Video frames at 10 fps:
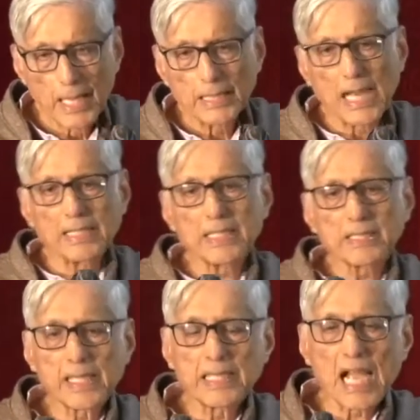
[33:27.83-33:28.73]
Gandhi
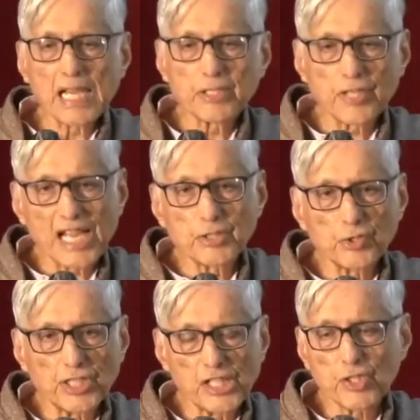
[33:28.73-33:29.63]
said, I try to
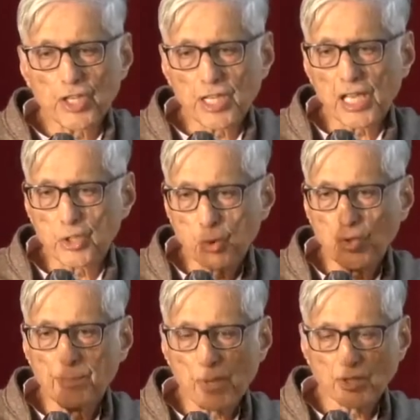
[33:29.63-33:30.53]
teach India two
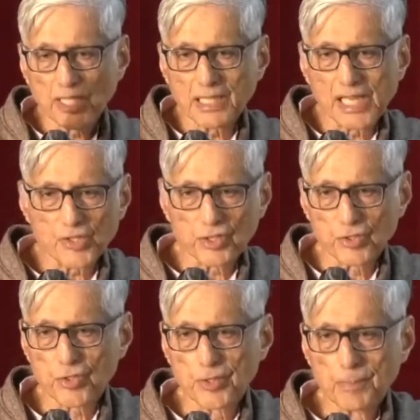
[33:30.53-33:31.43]
important
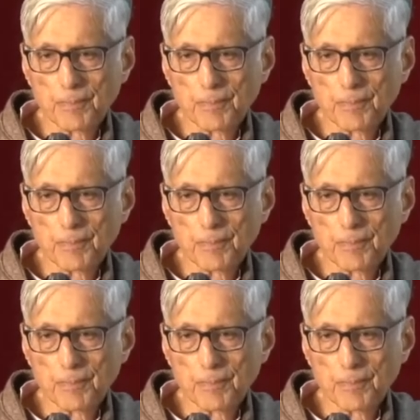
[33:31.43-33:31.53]
lessons: